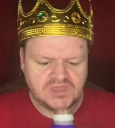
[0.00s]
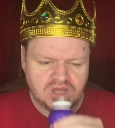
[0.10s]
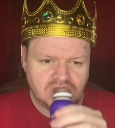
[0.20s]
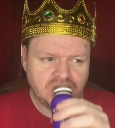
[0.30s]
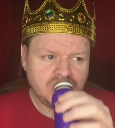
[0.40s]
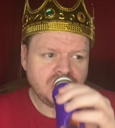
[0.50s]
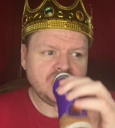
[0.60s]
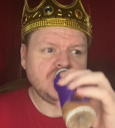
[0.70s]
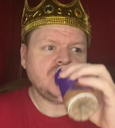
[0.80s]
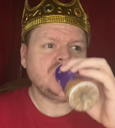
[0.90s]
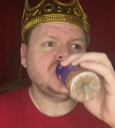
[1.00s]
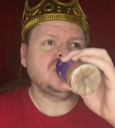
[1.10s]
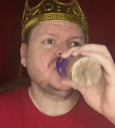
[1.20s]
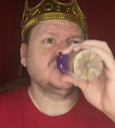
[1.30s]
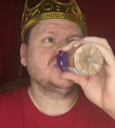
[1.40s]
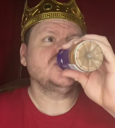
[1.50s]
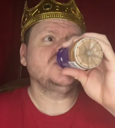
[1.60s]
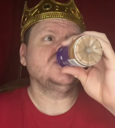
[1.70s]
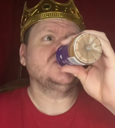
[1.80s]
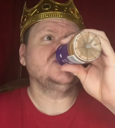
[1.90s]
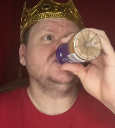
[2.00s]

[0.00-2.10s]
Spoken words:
No one is speaking in this clip.